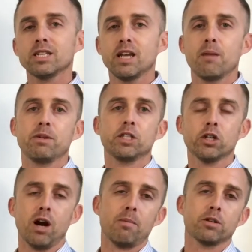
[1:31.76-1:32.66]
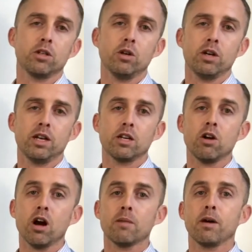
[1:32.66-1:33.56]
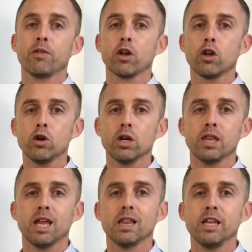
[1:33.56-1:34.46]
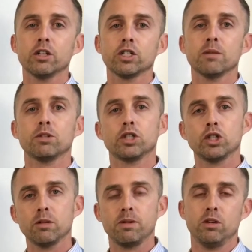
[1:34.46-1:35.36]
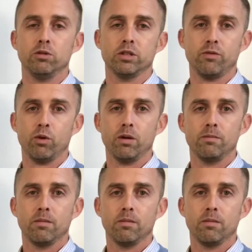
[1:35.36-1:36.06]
step is your opportunity to talk about the good that leadership should be used for.